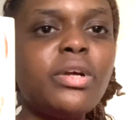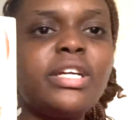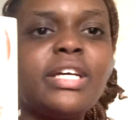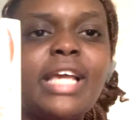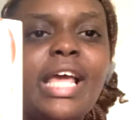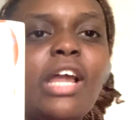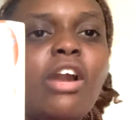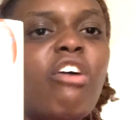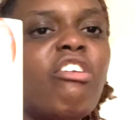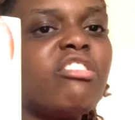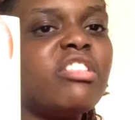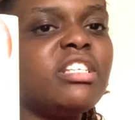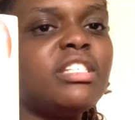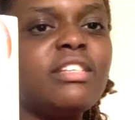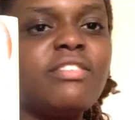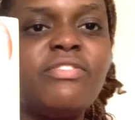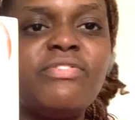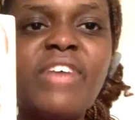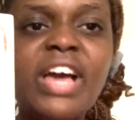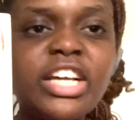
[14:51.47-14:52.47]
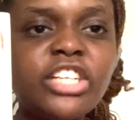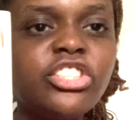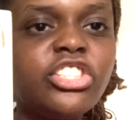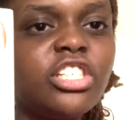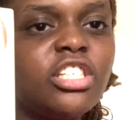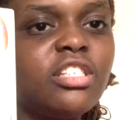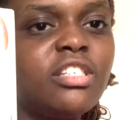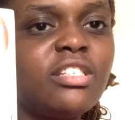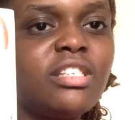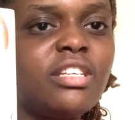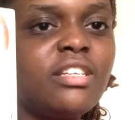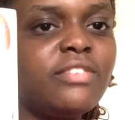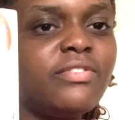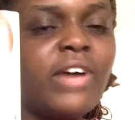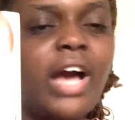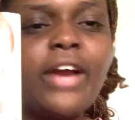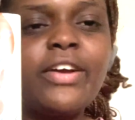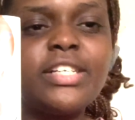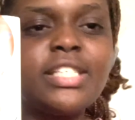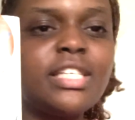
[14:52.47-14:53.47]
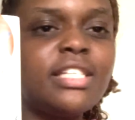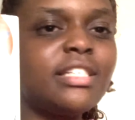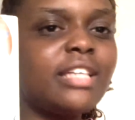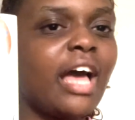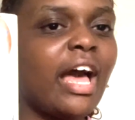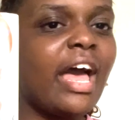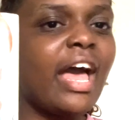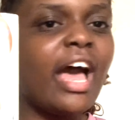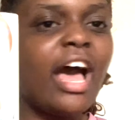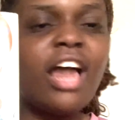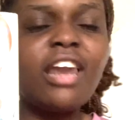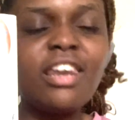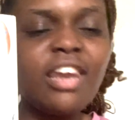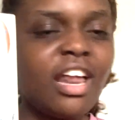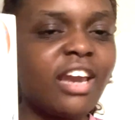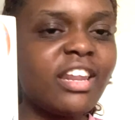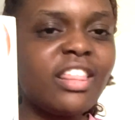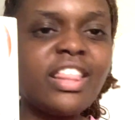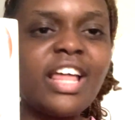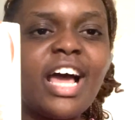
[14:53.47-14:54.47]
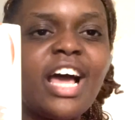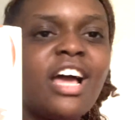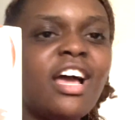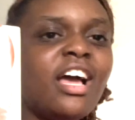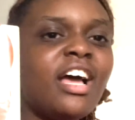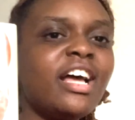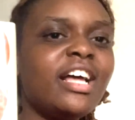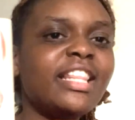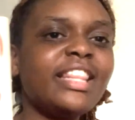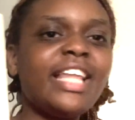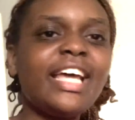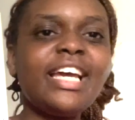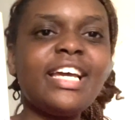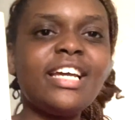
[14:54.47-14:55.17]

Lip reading: I don't want to get all these infections, these viruses, none of that.